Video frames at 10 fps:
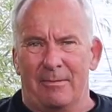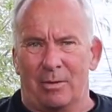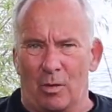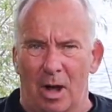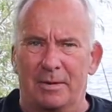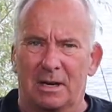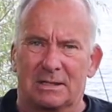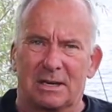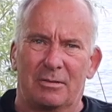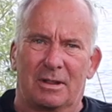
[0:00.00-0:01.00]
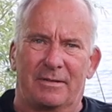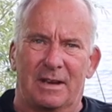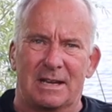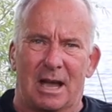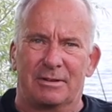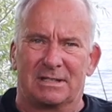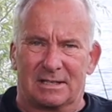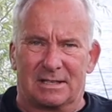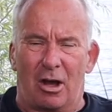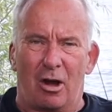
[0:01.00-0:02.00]
But what I'm going to do with the video is to
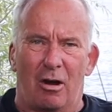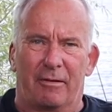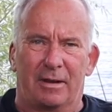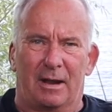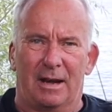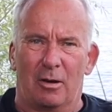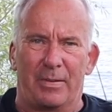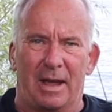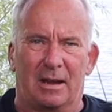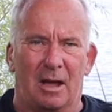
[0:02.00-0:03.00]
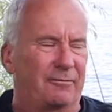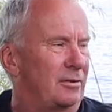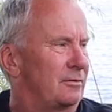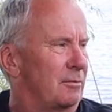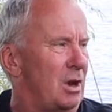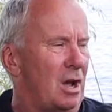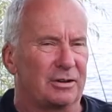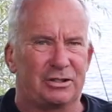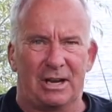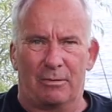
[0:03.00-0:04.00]
start off a little bit of coverage from
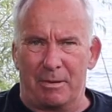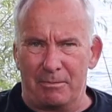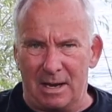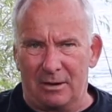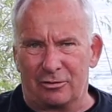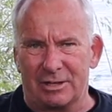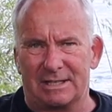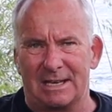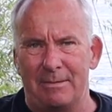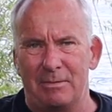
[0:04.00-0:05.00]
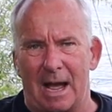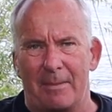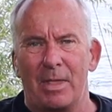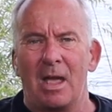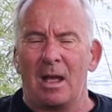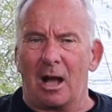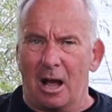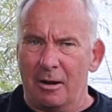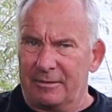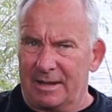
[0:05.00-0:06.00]
last year when me and Chris teamed up
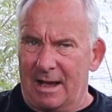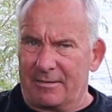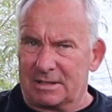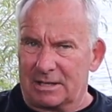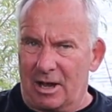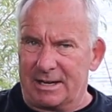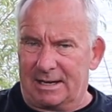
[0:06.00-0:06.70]
over the other side